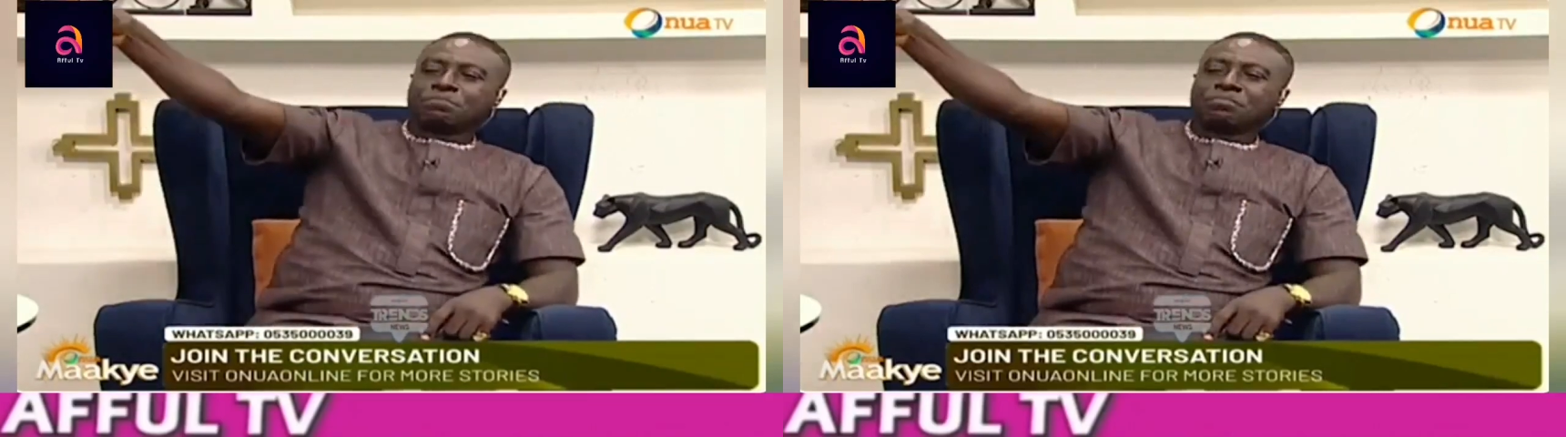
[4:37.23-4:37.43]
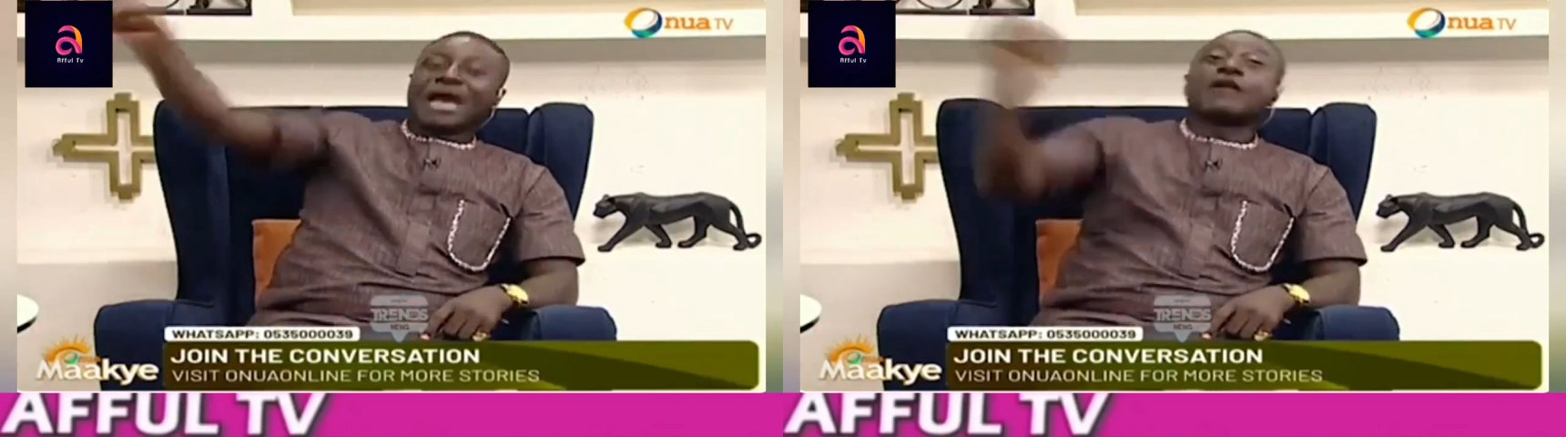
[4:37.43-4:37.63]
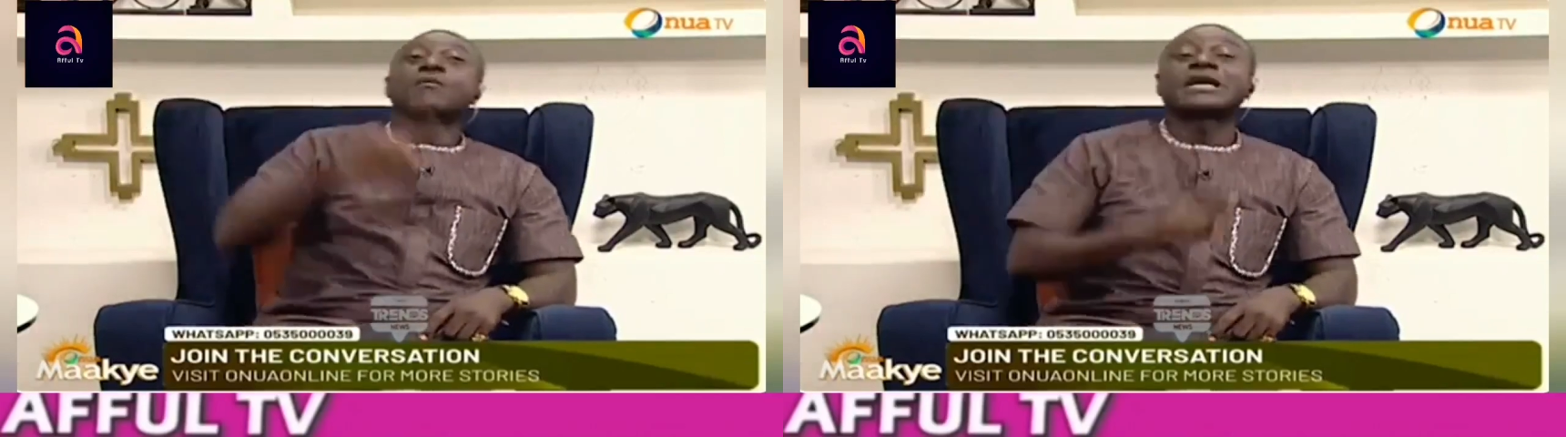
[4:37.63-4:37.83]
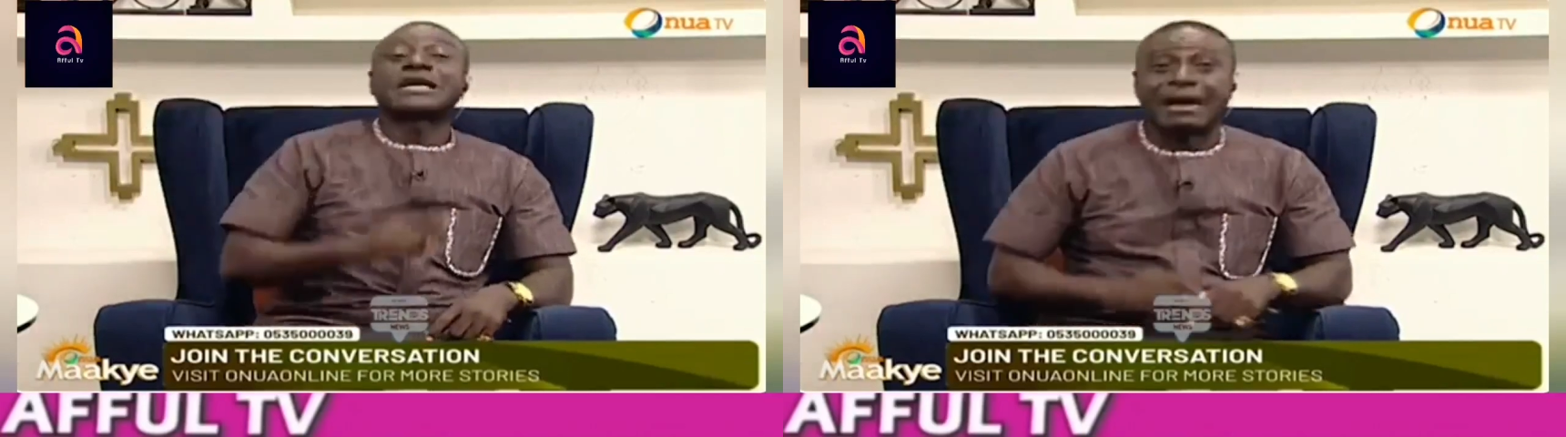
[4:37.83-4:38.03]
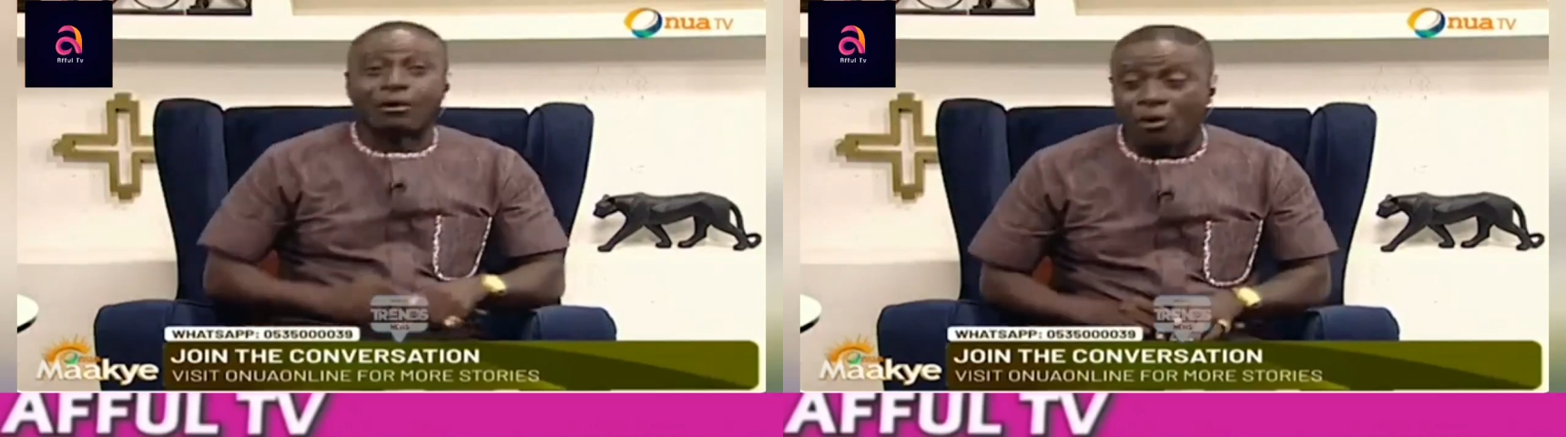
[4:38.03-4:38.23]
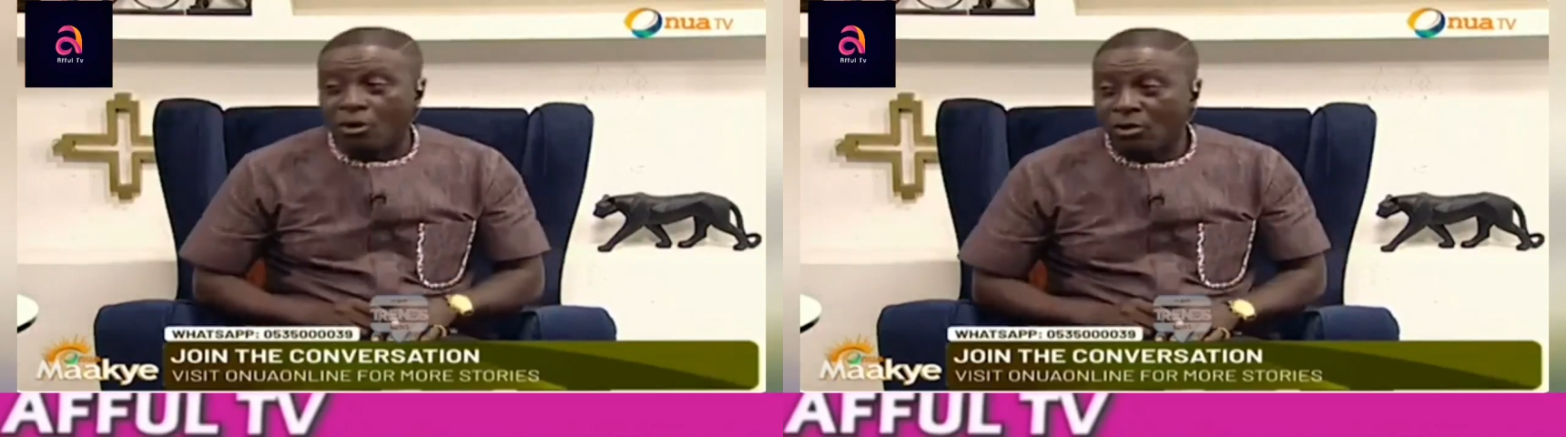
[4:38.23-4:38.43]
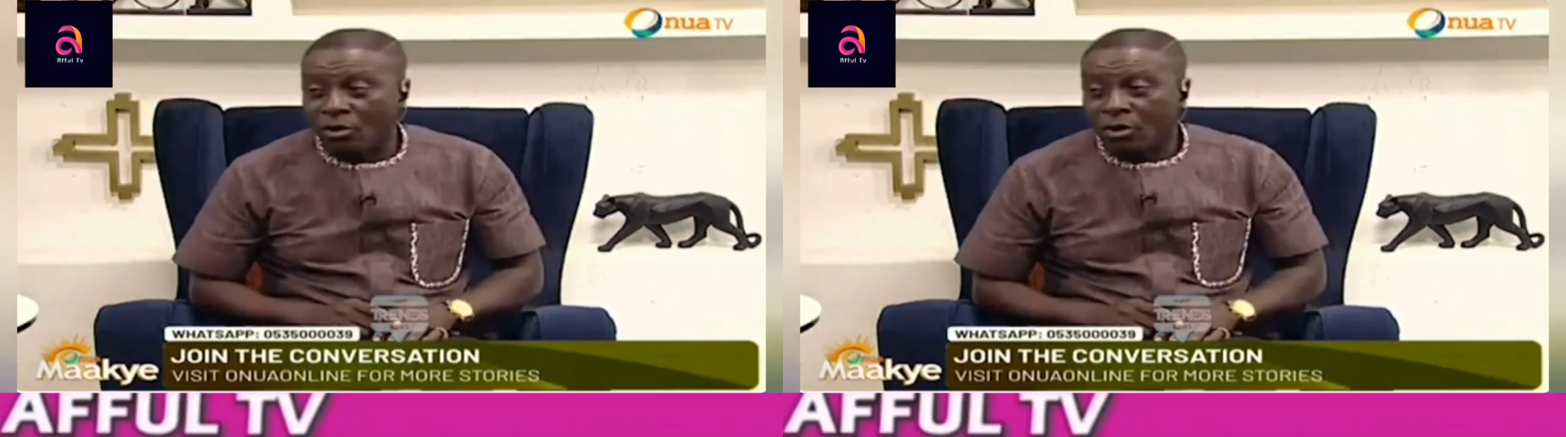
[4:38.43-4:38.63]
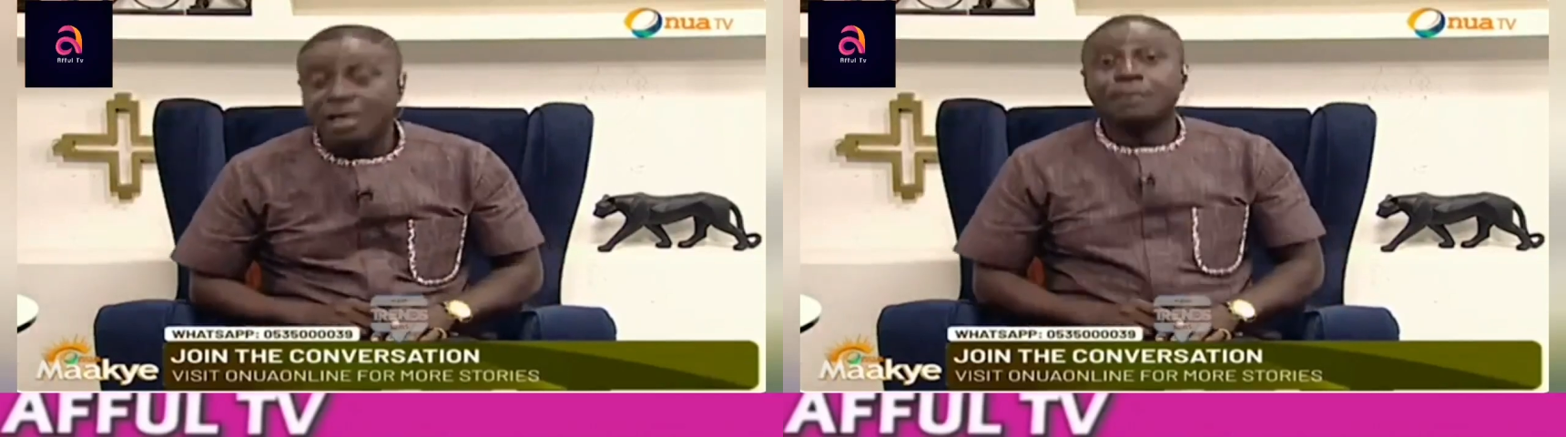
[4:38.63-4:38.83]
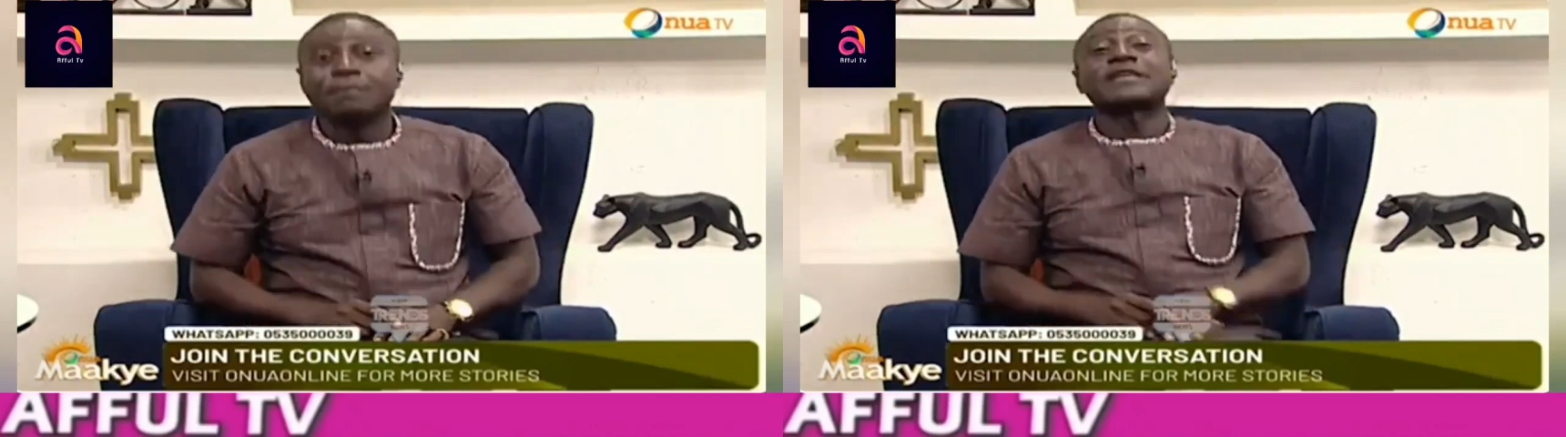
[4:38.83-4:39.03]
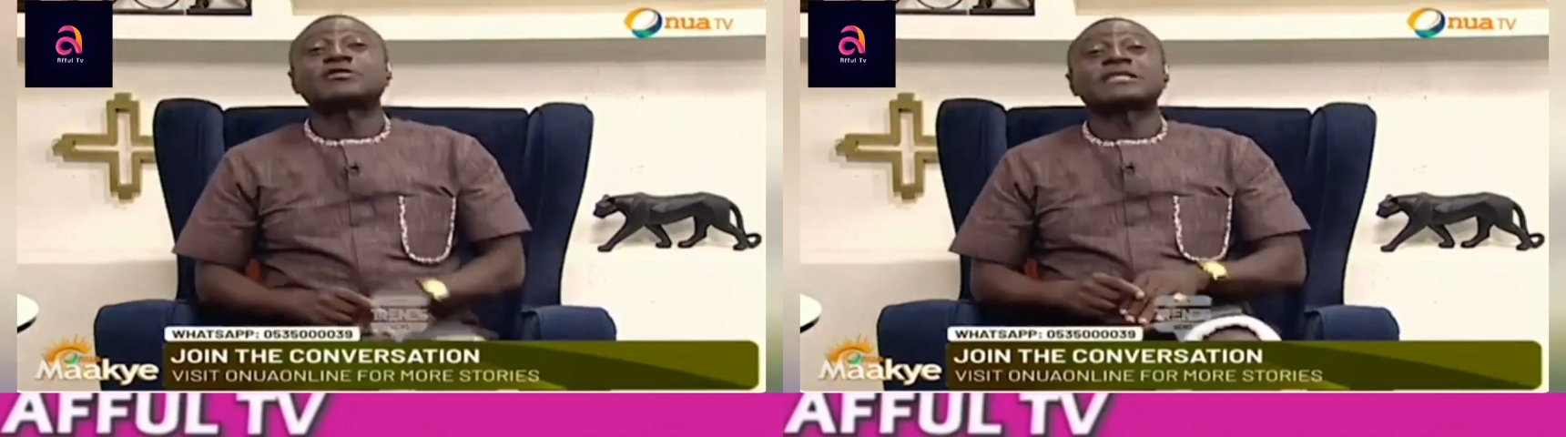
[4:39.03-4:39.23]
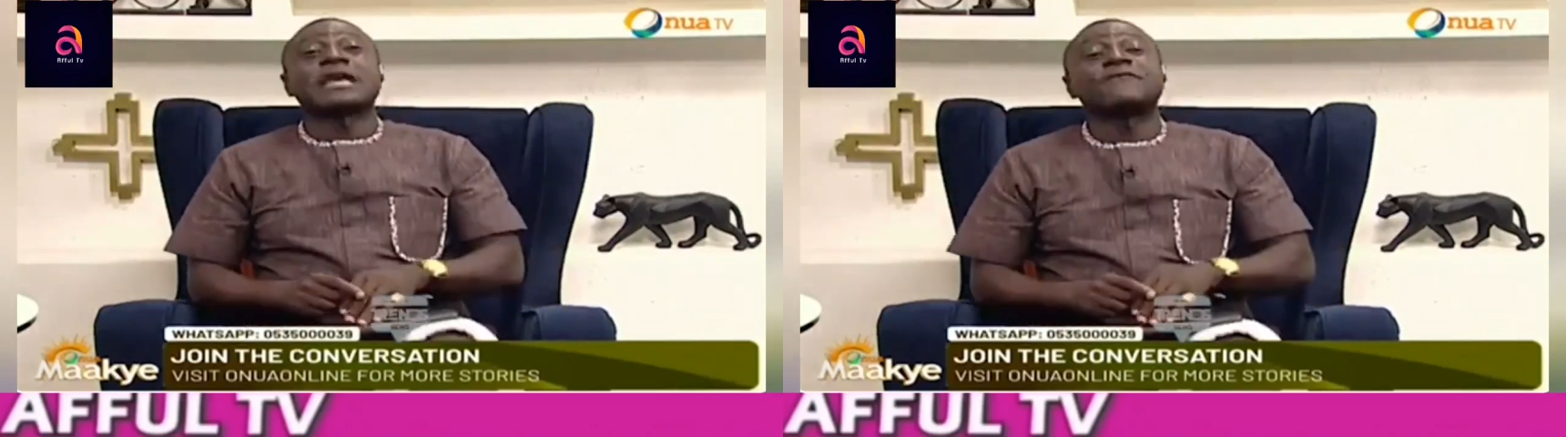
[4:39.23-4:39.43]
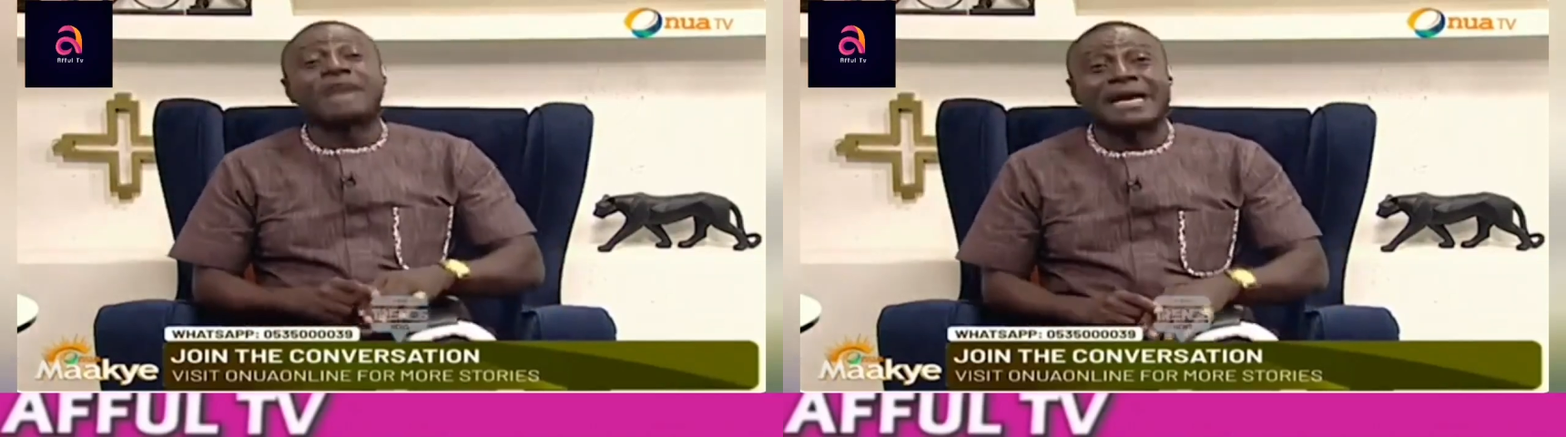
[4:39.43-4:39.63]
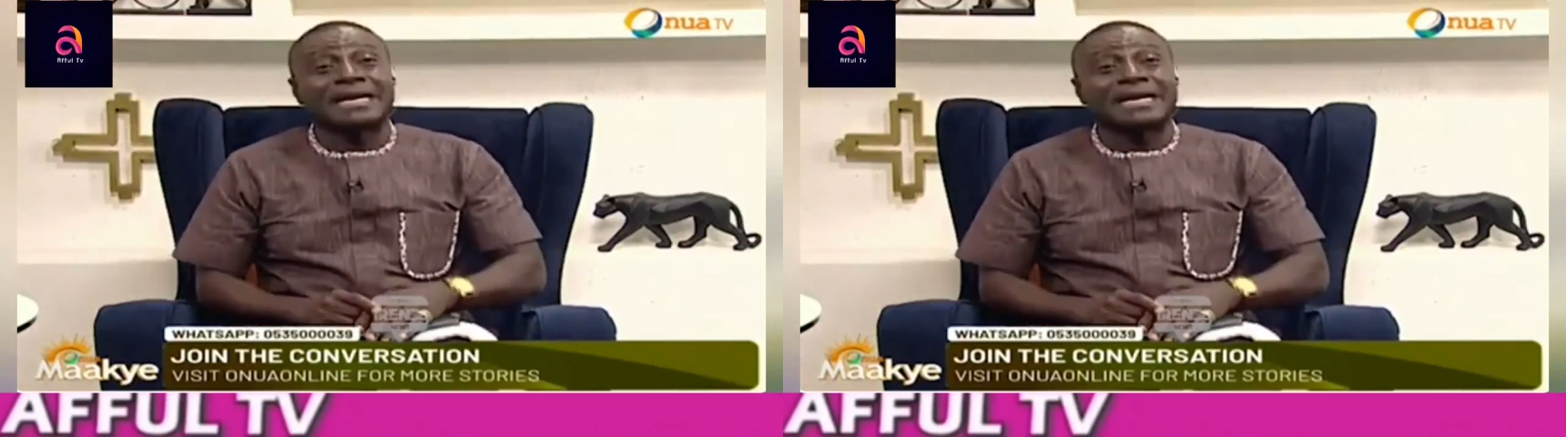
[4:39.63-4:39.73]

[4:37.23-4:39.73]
And I'm clear, but what champagne?